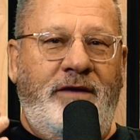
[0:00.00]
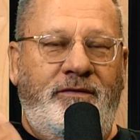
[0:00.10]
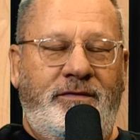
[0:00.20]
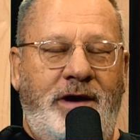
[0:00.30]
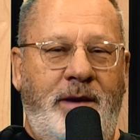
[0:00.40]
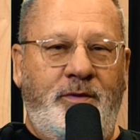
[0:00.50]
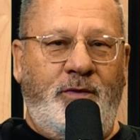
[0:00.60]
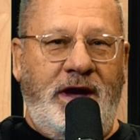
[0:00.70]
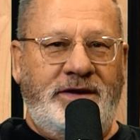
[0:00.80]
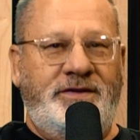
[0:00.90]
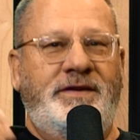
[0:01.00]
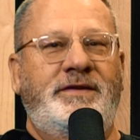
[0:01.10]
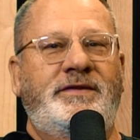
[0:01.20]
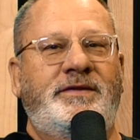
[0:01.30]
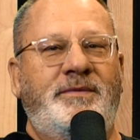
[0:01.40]
of
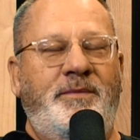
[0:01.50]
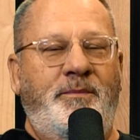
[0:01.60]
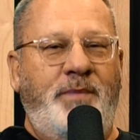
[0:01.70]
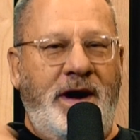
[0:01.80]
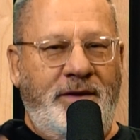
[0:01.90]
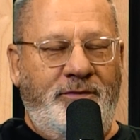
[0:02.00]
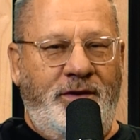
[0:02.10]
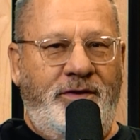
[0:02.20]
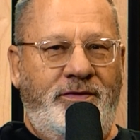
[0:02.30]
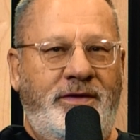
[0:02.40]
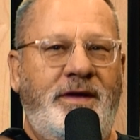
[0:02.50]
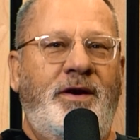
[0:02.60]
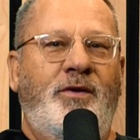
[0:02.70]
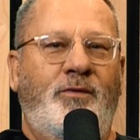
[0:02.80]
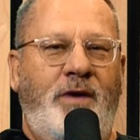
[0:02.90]
Operations, BonnieRuth,
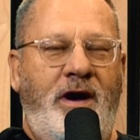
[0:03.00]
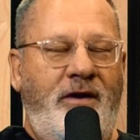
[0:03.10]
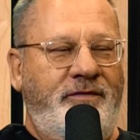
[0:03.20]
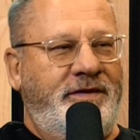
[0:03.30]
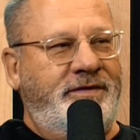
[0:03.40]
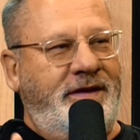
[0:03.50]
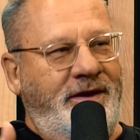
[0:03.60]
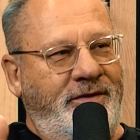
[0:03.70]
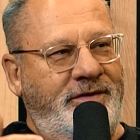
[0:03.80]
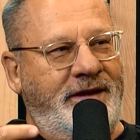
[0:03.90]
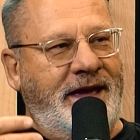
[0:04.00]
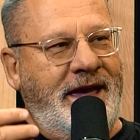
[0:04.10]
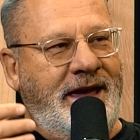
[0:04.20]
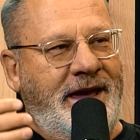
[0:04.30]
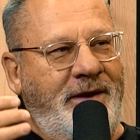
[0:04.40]
Rolf is here
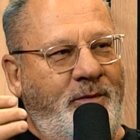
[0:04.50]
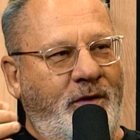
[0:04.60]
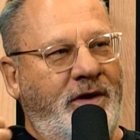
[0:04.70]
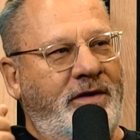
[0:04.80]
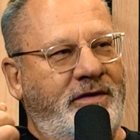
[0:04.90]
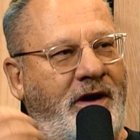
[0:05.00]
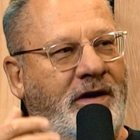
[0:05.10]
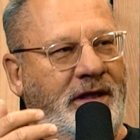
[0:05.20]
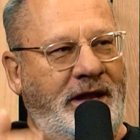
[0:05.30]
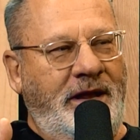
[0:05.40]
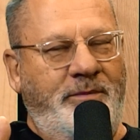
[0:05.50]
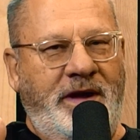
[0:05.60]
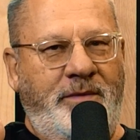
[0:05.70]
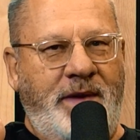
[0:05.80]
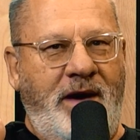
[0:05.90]
today, and we're going to talk a little
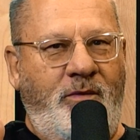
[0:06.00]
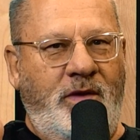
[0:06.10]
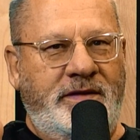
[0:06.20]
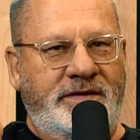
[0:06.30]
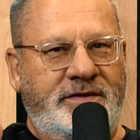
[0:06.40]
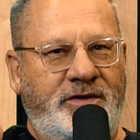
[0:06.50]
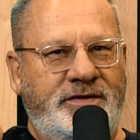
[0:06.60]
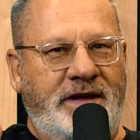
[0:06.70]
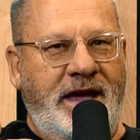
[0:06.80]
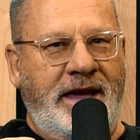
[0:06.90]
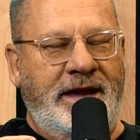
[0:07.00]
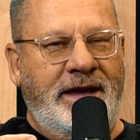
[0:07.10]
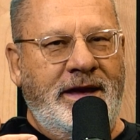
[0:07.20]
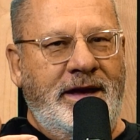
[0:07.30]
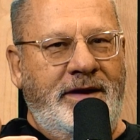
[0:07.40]
bit about what this looks like.
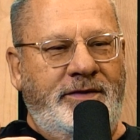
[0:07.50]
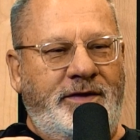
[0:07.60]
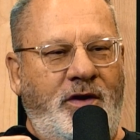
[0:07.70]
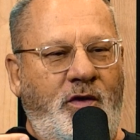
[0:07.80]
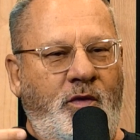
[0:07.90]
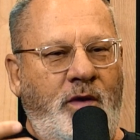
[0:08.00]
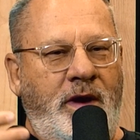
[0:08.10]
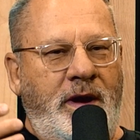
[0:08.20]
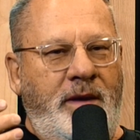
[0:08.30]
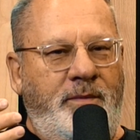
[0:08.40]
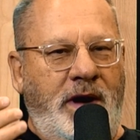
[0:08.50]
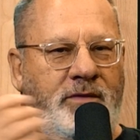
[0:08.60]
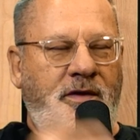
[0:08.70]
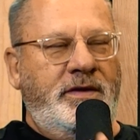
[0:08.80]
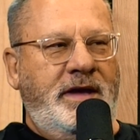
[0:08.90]
So,
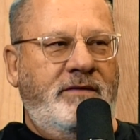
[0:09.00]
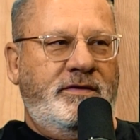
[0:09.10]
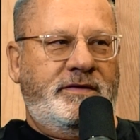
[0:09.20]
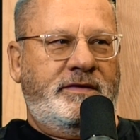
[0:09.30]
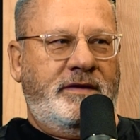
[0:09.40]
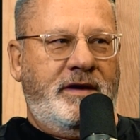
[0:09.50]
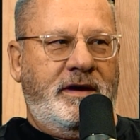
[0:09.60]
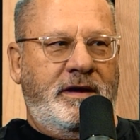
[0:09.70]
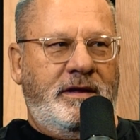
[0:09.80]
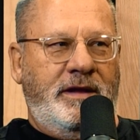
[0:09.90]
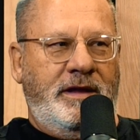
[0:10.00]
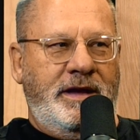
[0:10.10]
BonnieRuth, give us a little